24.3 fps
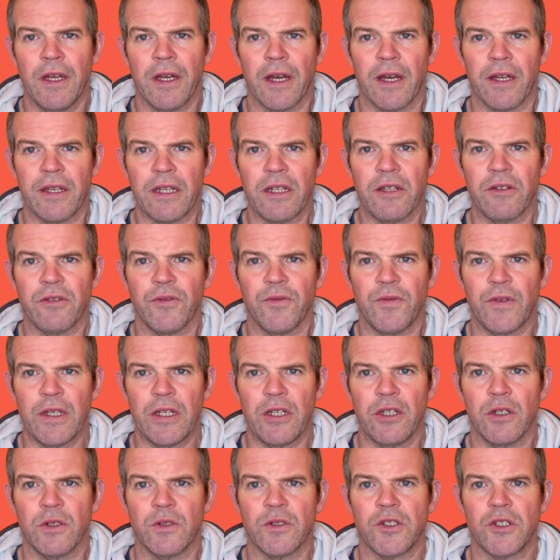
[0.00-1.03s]
And each
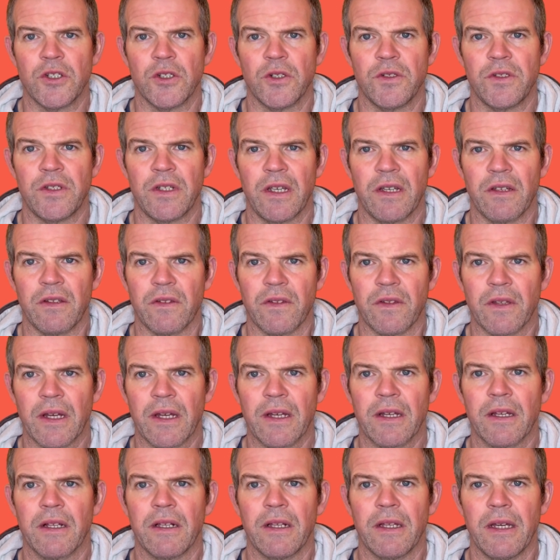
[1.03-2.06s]
video shows you
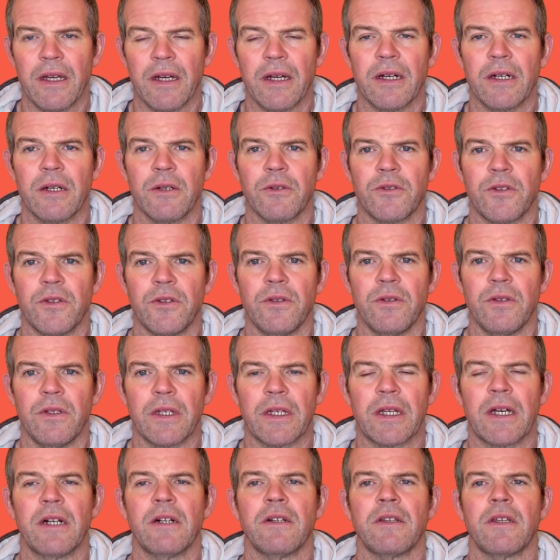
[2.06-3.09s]
exactly how to do the
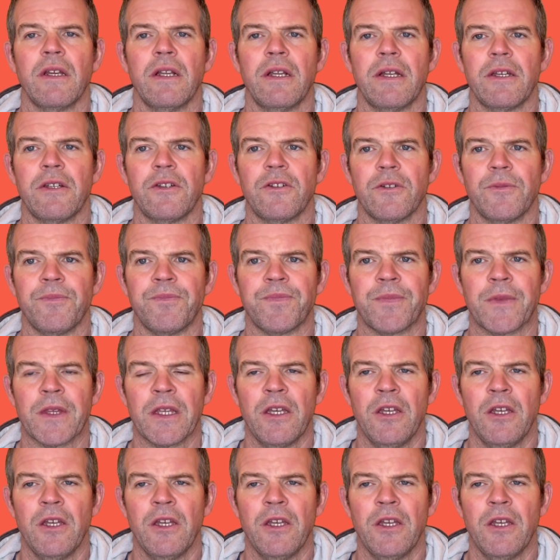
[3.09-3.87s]
calculation.